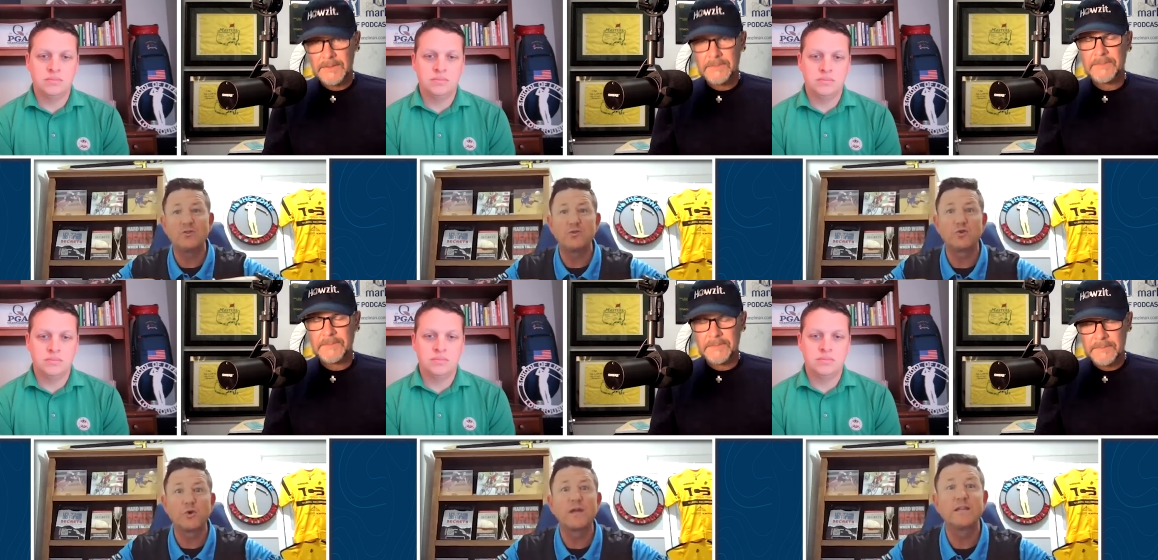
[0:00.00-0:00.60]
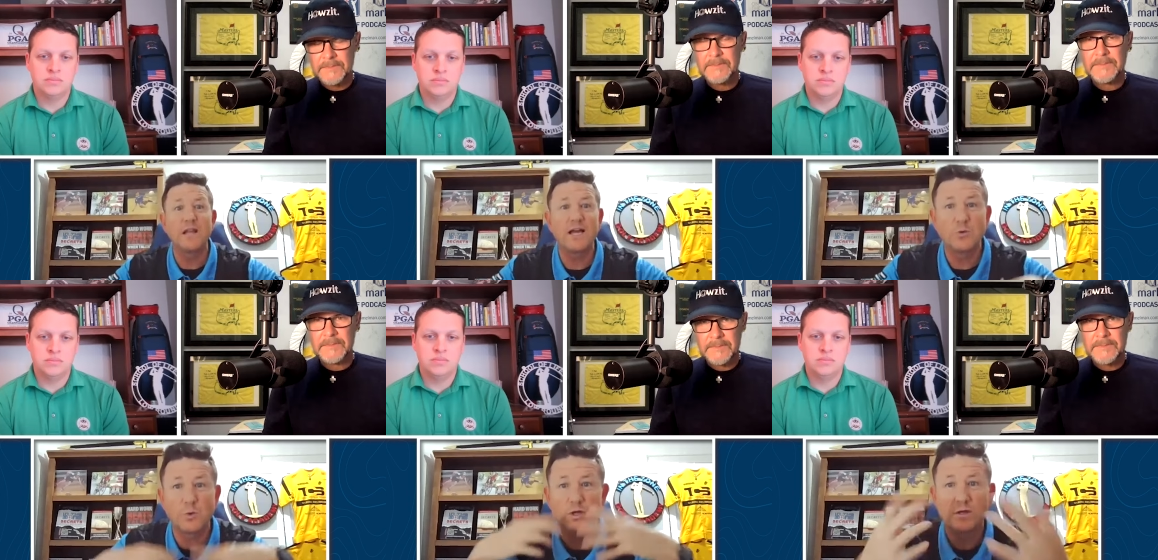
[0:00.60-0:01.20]
Speaker 1: to green light
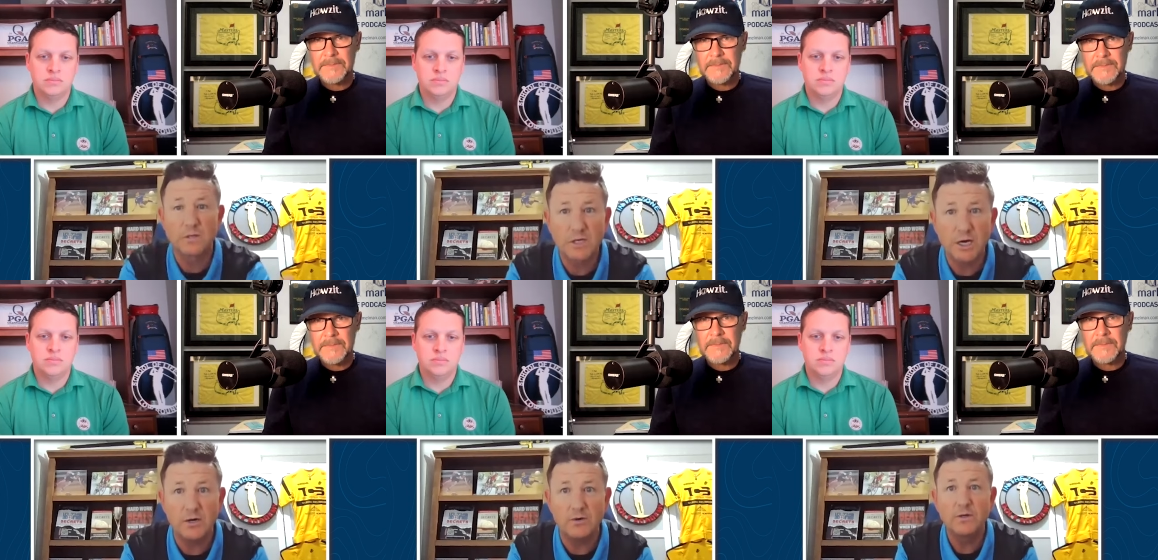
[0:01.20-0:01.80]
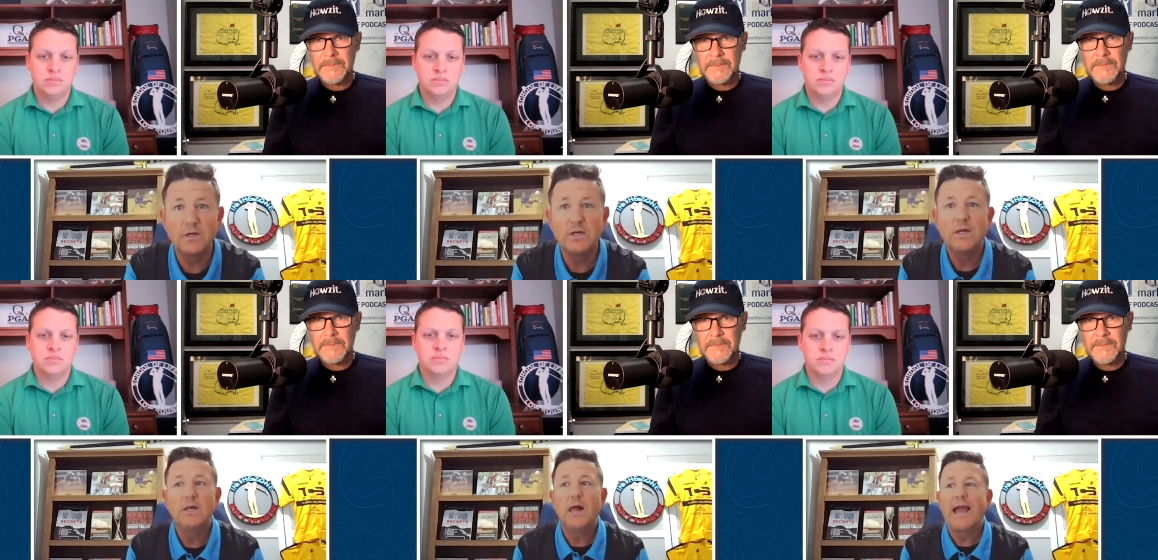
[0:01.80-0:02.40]
to where you can go
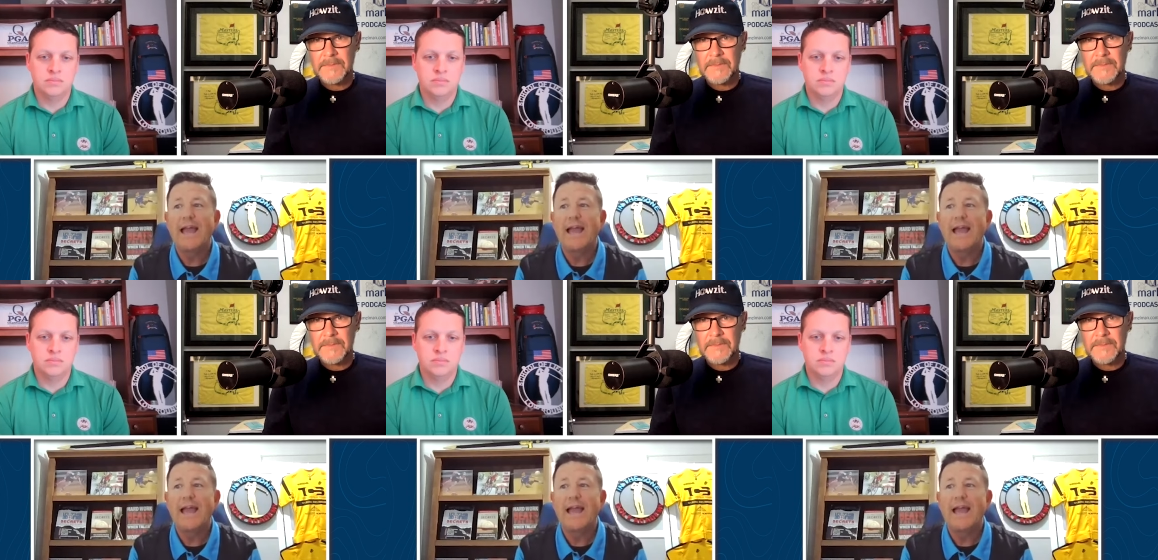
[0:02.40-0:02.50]
mm.